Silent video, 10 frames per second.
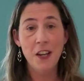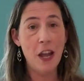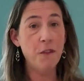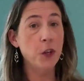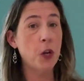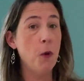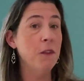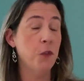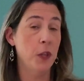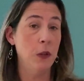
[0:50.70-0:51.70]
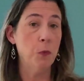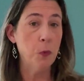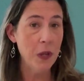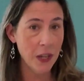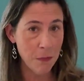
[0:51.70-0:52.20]
Now, if you're going for the
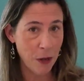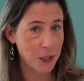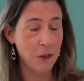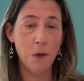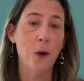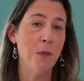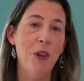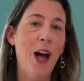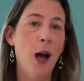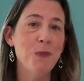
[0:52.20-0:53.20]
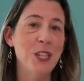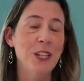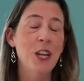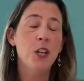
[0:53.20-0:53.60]
really most affordable option,